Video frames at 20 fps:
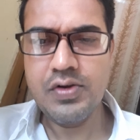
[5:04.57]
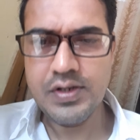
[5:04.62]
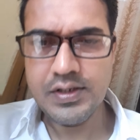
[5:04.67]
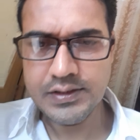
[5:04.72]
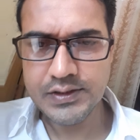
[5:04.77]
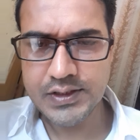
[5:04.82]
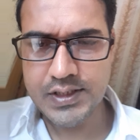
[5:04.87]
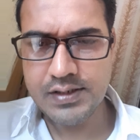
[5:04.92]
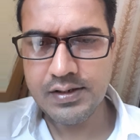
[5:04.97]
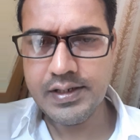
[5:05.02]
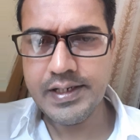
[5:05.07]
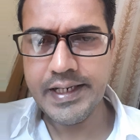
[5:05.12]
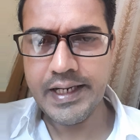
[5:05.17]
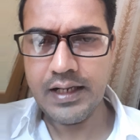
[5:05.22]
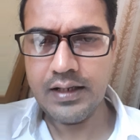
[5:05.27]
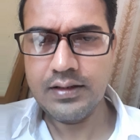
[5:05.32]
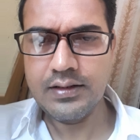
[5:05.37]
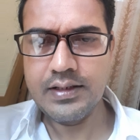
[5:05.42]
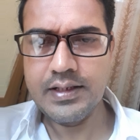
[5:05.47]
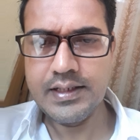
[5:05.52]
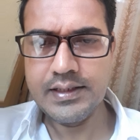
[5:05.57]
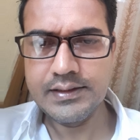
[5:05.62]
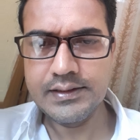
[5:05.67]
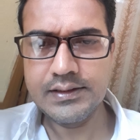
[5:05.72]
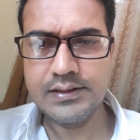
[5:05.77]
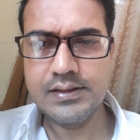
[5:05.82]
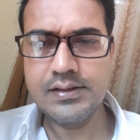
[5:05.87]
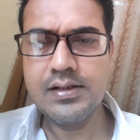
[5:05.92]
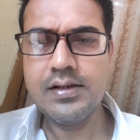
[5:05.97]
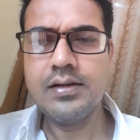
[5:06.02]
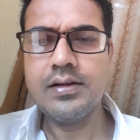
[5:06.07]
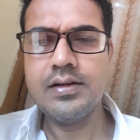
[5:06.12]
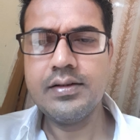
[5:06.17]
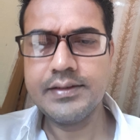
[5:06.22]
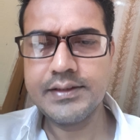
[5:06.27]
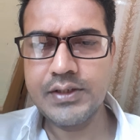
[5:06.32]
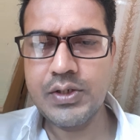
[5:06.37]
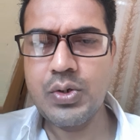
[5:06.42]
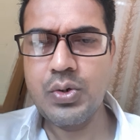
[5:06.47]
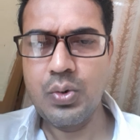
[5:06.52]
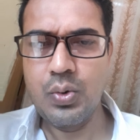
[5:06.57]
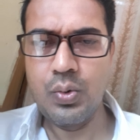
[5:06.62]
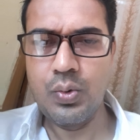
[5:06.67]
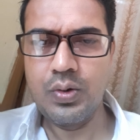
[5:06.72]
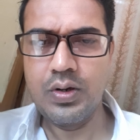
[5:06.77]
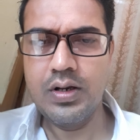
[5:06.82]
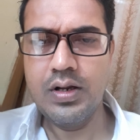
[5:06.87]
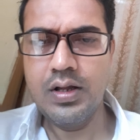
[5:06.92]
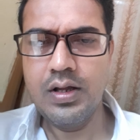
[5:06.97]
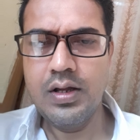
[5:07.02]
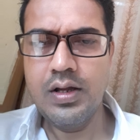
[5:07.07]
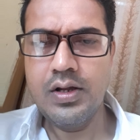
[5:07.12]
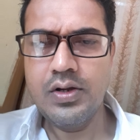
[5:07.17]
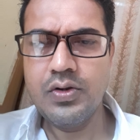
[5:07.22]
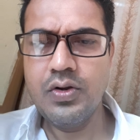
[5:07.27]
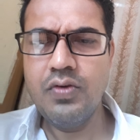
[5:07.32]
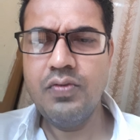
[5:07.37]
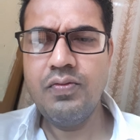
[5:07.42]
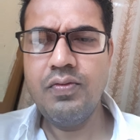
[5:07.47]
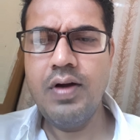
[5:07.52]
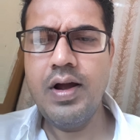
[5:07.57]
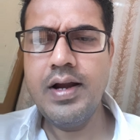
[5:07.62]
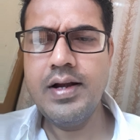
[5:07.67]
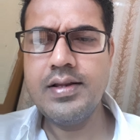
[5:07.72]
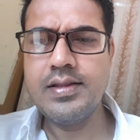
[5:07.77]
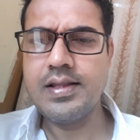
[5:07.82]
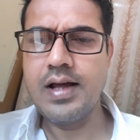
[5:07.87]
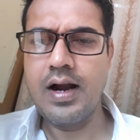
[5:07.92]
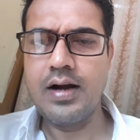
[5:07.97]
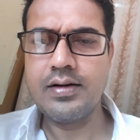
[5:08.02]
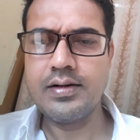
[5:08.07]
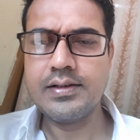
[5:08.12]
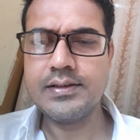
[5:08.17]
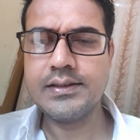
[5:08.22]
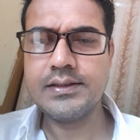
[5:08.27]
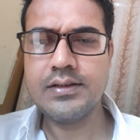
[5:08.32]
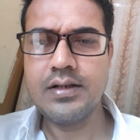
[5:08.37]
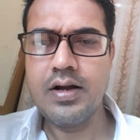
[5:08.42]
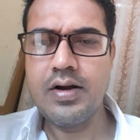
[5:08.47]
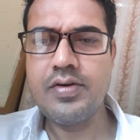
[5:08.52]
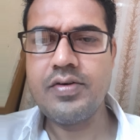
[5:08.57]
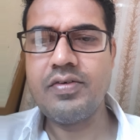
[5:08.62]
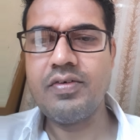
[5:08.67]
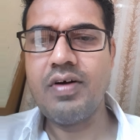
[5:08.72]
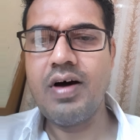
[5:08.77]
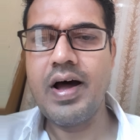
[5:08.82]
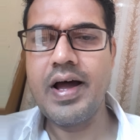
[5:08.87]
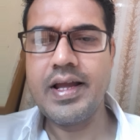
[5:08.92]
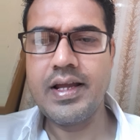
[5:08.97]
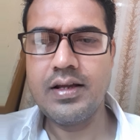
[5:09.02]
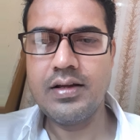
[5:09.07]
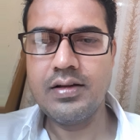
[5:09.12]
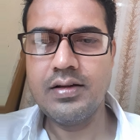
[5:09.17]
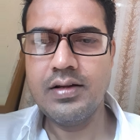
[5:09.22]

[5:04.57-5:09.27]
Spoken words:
study in this school. You'll find that it's dry.